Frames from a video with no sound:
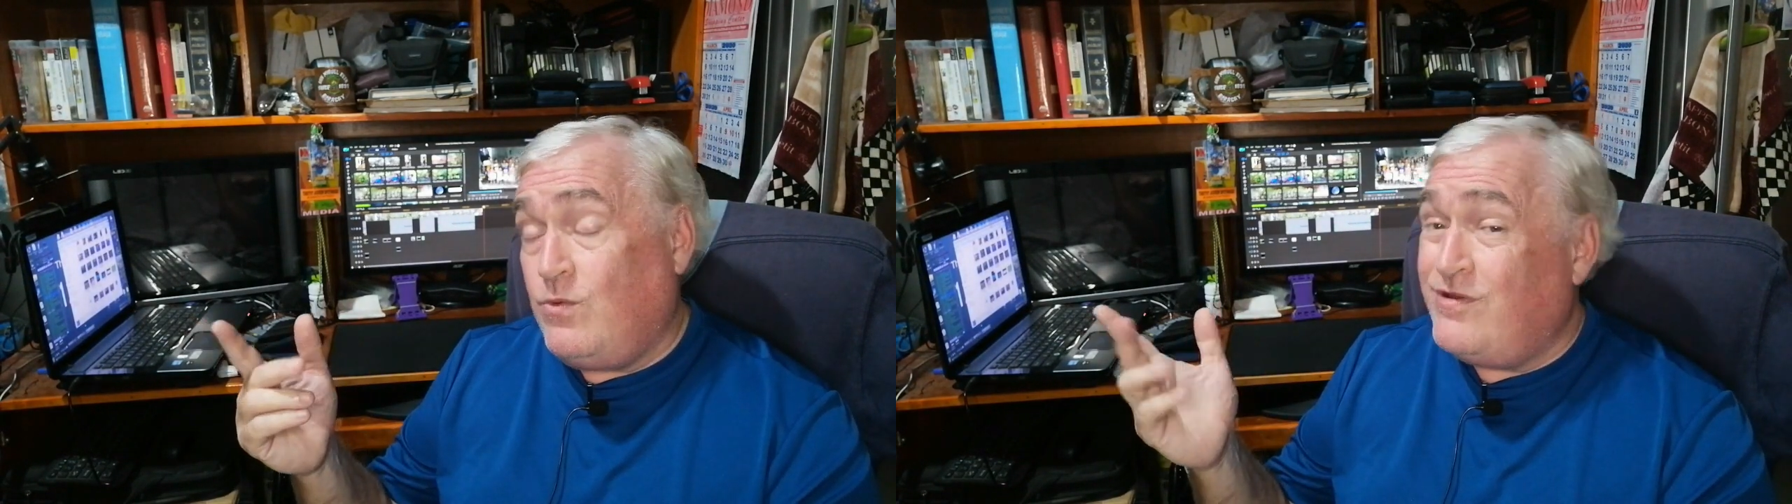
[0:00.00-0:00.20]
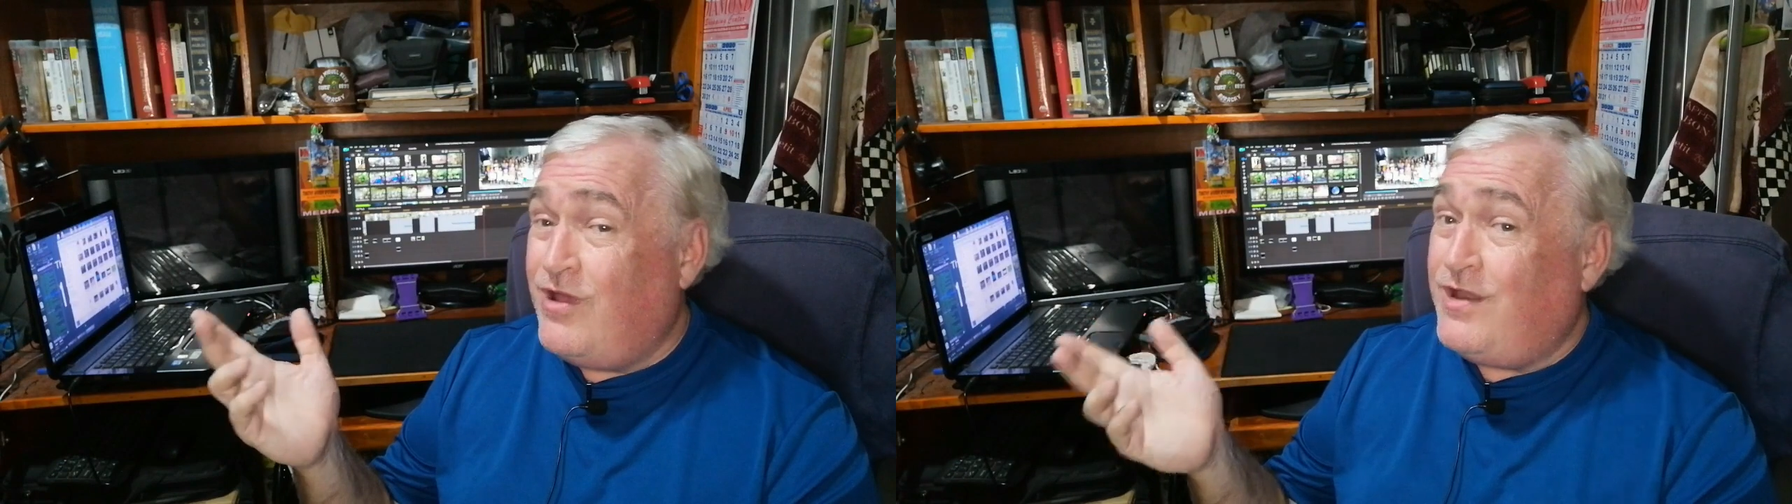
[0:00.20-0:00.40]

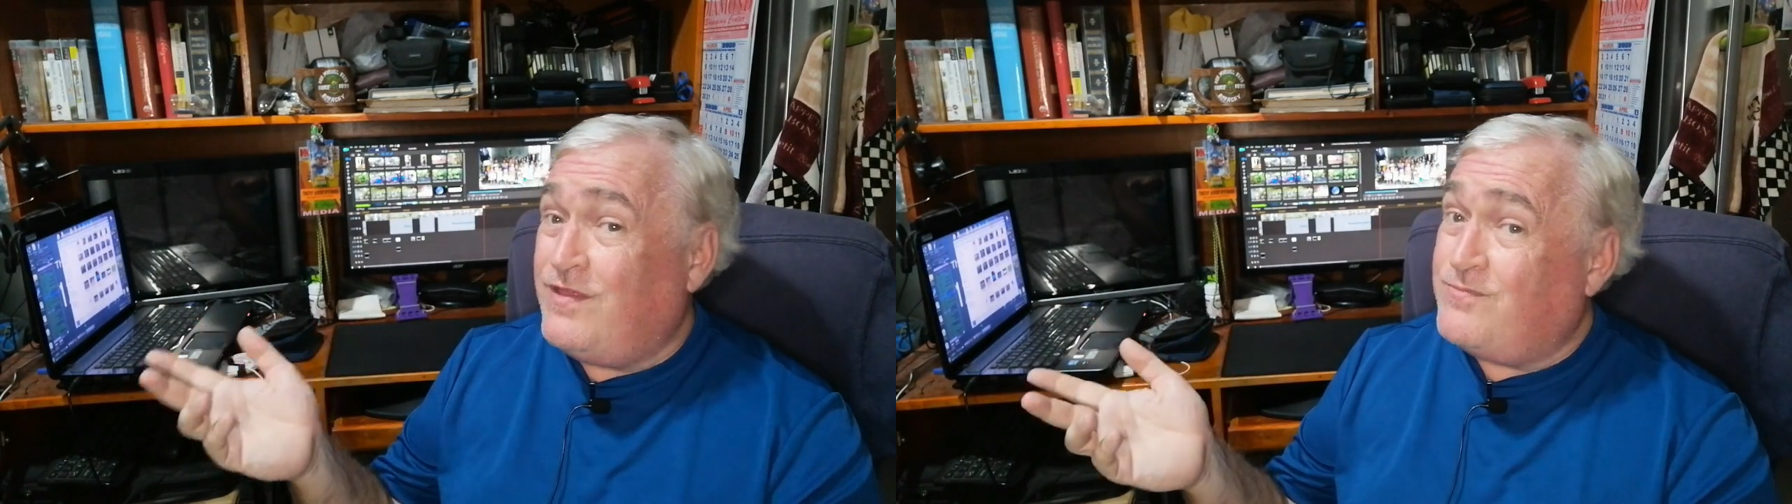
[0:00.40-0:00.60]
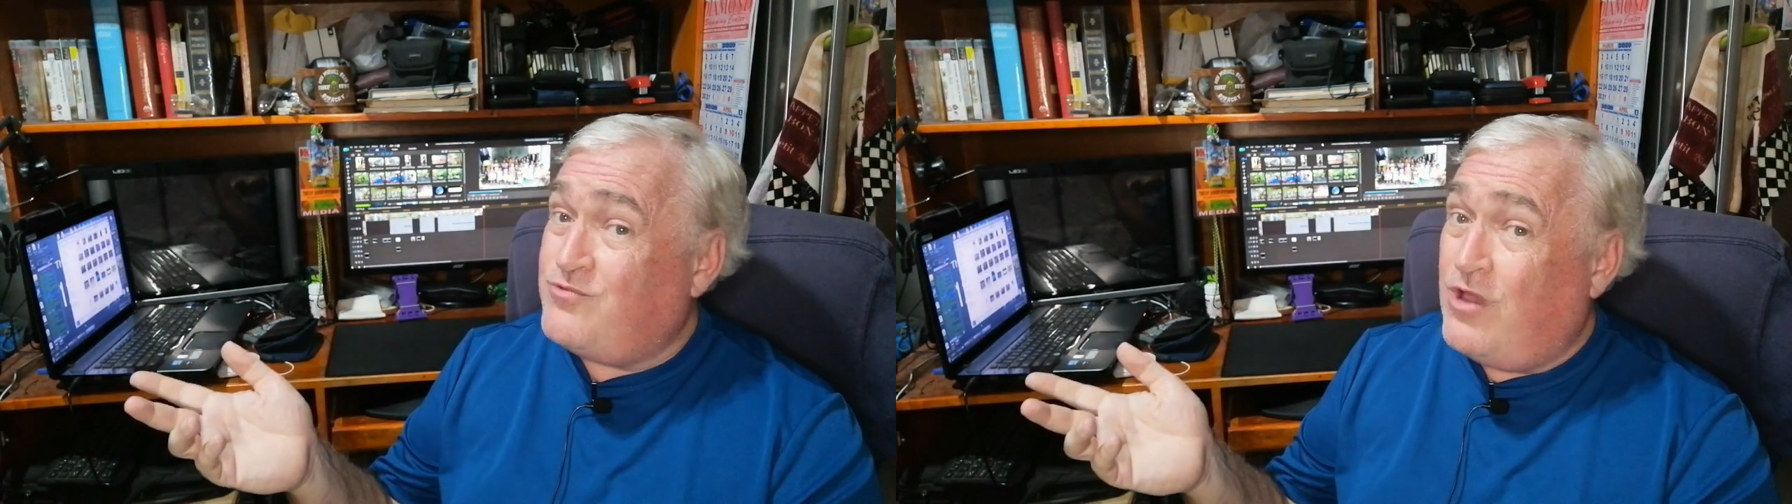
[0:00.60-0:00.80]
we're not in
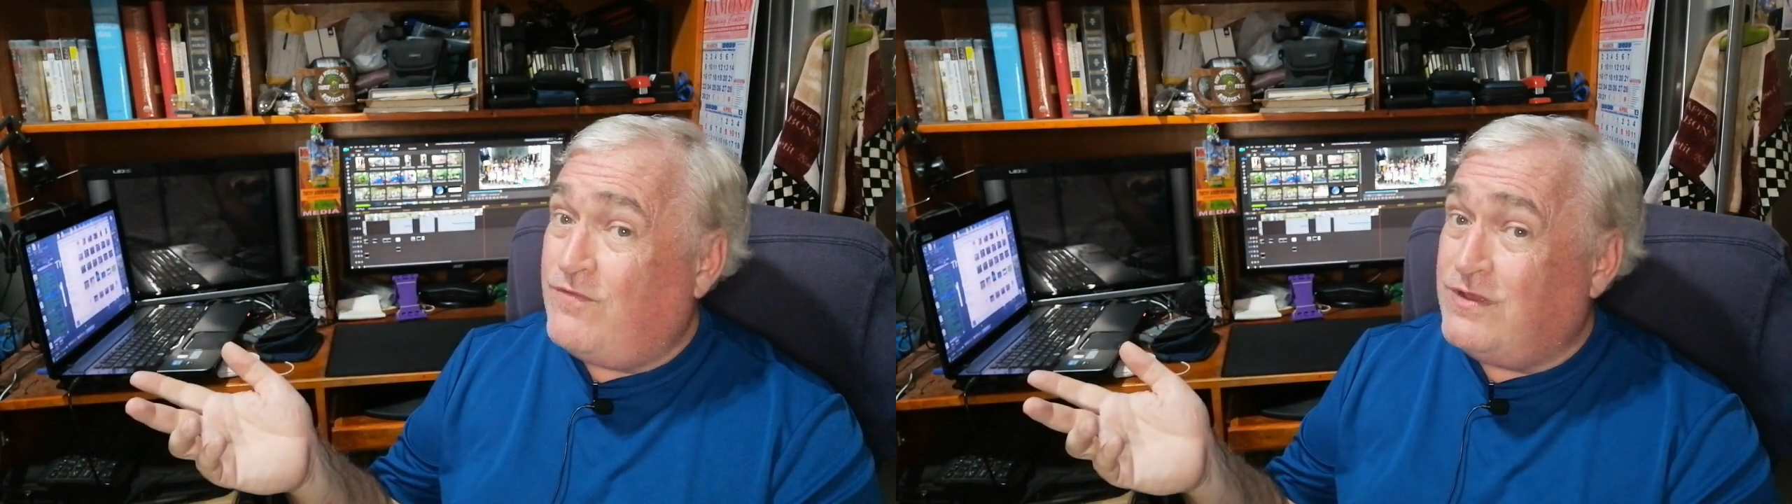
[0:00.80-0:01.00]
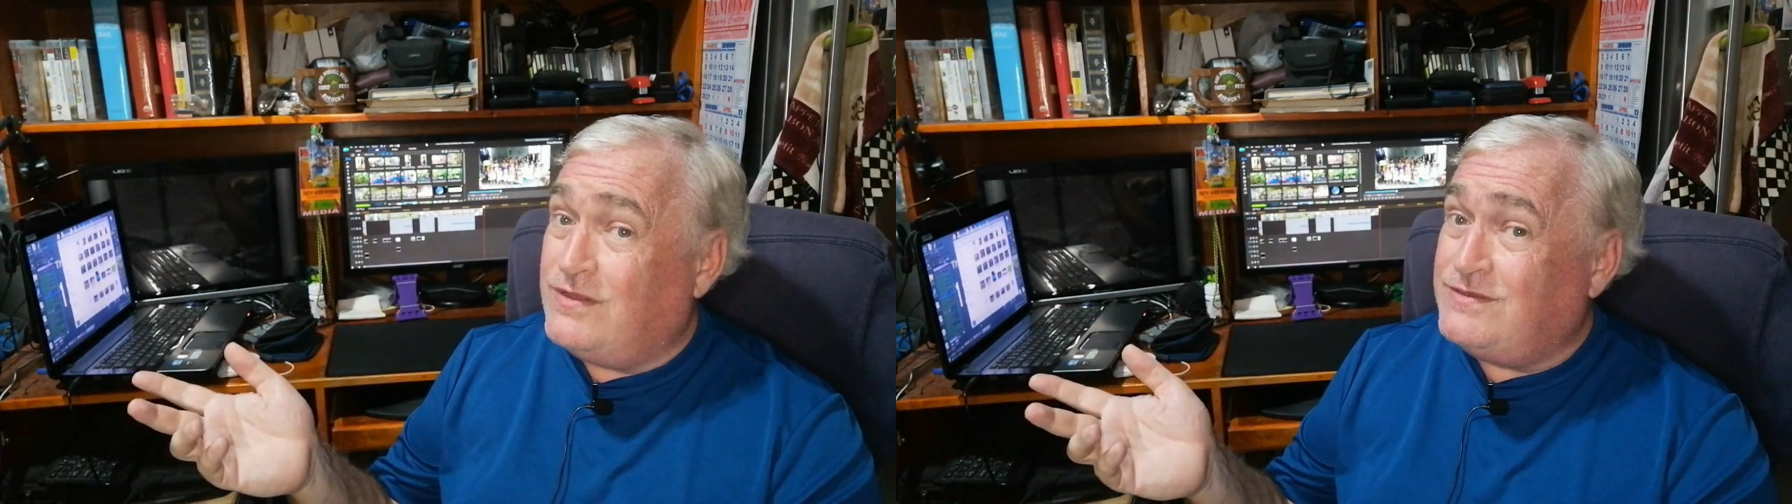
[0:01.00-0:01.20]
the
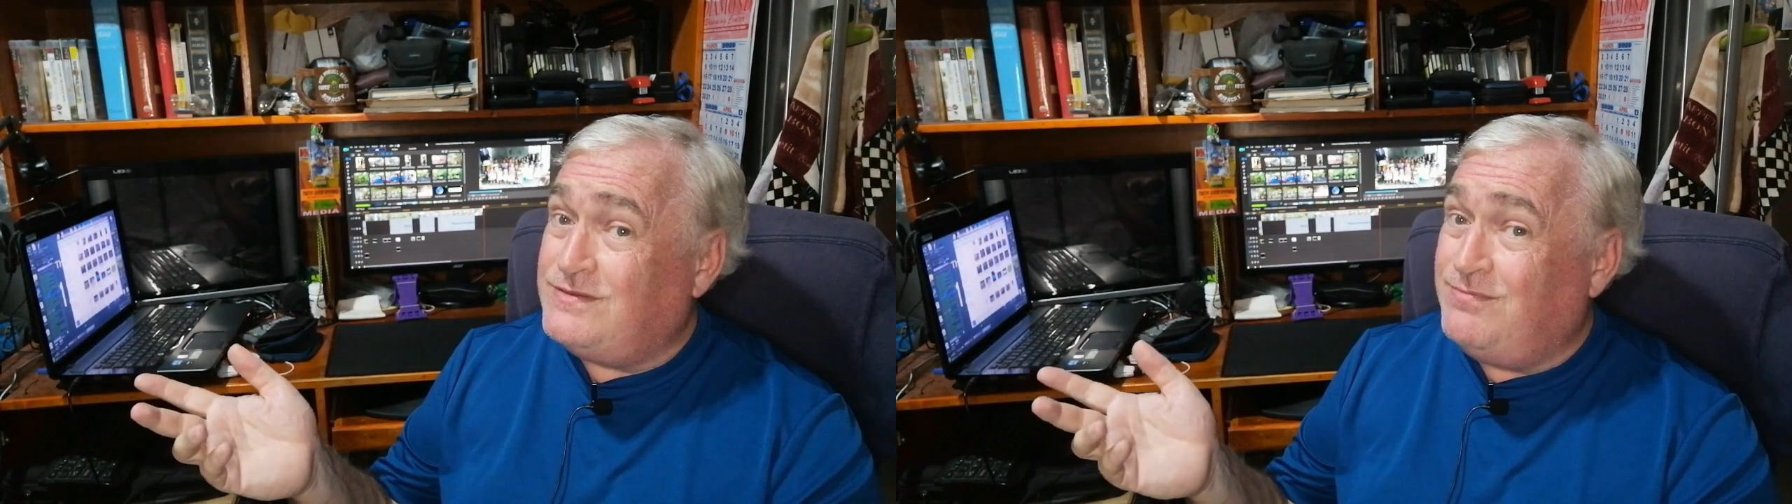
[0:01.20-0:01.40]
province,